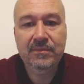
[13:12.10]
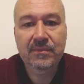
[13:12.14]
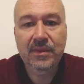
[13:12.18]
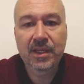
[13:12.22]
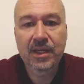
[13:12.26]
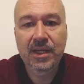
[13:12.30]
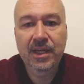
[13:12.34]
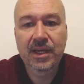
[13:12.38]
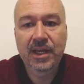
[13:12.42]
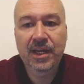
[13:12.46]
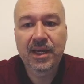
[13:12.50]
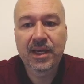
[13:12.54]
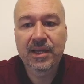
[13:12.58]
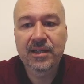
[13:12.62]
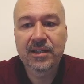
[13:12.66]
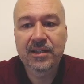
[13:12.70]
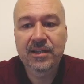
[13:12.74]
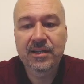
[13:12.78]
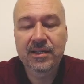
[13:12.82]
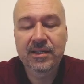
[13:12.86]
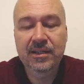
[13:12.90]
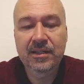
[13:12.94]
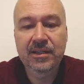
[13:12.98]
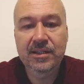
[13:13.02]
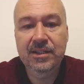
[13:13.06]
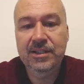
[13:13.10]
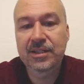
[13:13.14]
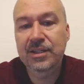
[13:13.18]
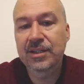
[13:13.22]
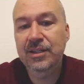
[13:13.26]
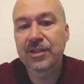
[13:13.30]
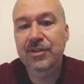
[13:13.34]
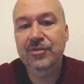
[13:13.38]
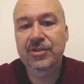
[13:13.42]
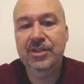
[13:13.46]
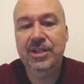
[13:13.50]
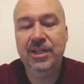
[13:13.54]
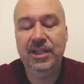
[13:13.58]
it's an
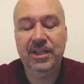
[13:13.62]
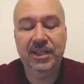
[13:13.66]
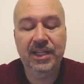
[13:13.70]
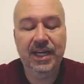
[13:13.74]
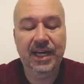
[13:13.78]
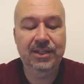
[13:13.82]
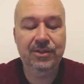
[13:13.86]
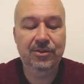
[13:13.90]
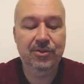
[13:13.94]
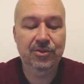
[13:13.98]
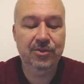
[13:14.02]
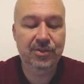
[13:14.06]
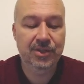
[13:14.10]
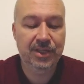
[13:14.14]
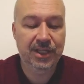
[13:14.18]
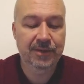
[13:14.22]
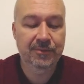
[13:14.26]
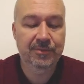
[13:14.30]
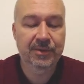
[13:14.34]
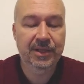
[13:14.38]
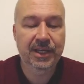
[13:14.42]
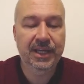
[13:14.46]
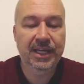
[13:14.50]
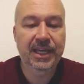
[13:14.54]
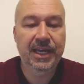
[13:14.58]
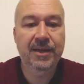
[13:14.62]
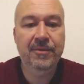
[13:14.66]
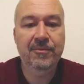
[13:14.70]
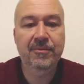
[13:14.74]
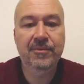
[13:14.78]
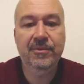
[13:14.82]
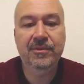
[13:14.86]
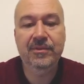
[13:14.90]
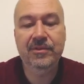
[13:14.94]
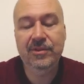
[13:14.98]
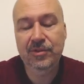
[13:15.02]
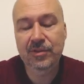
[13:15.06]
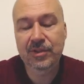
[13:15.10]
interesting line to keep the
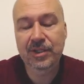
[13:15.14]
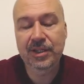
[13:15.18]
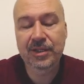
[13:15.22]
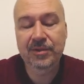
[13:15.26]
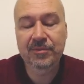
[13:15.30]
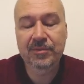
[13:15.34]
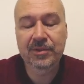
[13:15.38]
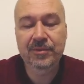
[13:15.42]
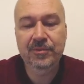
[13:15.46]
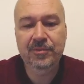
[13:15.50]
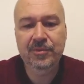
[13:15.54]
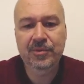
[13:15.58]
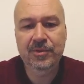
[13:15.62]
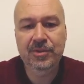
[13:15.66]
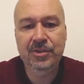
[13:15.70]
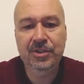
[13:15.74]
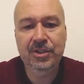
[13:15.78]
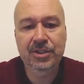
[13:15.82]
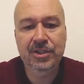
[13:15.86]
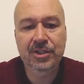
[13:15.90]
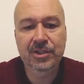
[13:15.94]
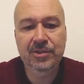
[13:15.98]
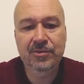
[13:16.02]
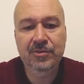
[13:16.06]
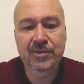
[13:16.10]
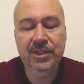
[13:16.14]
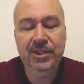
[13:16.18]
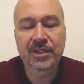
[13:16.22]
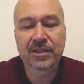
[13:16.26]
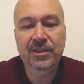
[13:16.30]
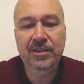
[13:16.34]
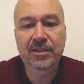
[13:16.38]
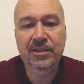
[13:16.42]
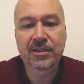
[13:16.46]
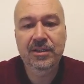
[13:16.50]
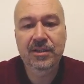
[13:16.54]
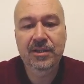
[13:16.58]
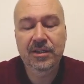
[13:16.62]
game, to keep the position
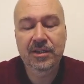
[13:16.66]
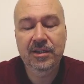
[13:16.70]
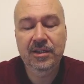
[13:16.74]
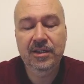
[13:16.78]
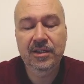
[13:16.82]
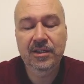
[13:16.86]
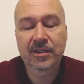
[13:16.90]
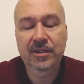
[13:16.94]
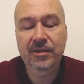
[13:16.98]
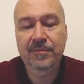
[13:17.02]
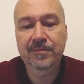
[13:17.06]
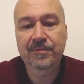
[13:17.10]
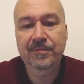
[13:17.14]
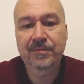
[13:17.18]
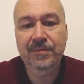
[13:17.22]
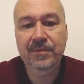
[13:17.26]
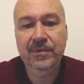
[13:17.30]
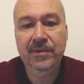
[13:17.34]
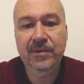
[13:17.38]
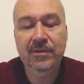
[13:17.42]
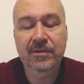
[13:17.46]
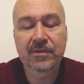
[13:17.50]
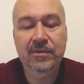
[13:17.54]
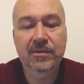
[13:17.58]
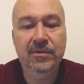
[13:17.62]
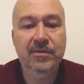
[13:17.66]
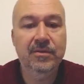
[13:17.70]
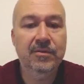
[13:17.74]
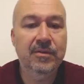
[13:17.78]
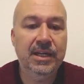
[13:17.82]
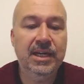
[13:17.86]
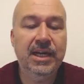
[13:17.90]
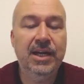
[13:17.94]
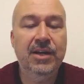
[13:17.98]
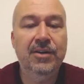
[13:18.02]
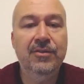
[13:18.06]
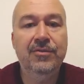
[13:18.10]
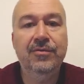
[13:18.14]
within
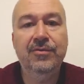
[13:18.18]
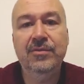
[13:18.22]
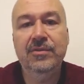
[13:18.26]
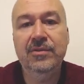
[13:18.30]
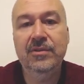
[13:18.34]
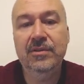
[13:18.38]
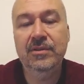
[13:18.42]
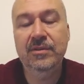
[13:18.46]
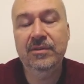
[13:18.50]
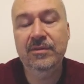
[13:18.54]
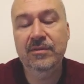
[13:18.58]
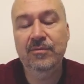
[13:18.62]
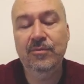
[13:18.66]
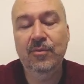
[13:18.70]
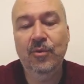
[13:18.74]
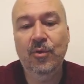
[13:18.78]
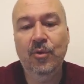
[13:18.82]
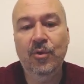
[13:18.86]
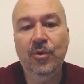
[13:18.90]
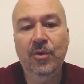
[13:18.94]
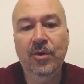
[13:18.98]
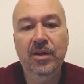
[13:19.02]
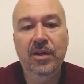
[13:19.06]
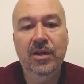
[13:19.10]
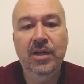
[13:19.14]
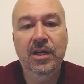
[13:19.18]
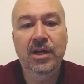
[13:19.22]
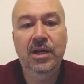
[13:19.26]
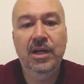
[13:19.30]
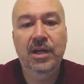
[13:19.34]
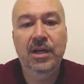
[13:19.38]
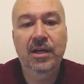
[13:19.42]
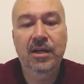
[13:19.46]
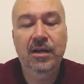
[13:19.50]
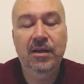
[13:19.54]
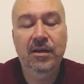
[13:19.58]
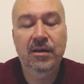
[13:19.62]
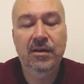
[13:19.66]
kind of more,
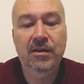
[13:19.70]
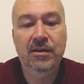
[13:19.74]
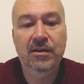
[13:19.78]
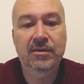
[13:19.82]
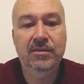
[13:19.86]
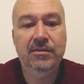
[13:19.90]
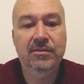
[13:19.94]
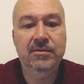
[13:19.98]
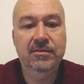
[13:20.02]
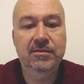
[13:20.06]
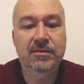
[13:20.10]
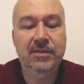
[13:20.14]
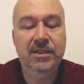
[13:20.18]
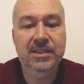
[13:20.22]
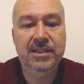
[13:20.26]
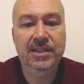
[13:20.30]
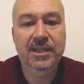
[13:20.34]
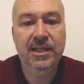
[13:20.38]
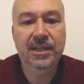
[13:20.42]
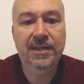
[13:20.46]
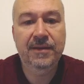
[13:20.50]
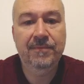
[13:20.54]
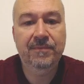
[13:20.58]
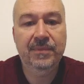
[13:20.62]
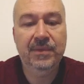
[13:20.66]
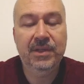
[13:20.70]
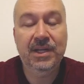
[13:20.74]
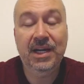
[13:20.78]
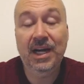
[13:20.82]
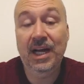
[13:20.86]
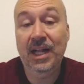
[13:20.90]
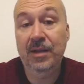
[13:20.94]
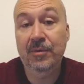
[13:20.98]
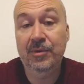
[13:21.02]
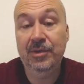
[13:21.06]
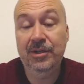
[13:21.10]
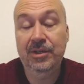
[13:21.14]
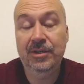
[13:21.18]
let's say,
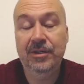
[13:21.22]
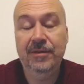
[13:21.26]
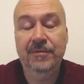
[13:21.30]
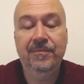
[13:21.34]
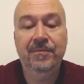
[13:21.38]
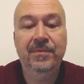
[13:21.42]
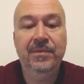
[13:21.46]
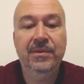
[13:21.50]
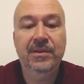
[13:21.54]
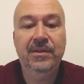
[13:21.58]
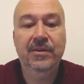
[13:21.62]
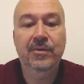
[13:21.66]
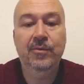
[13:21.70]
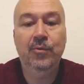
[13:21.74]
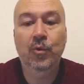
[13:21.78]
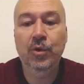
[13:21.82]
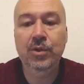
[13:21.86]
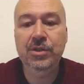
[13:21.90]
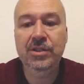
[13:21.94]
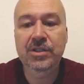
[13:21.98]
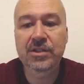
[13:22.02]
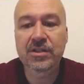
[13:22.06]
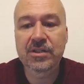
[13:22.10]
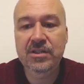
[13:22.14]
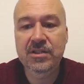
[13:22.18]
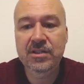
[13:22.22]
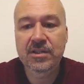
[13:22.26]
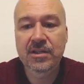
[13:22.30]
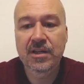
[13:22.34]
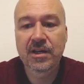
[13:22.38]
calmer waters.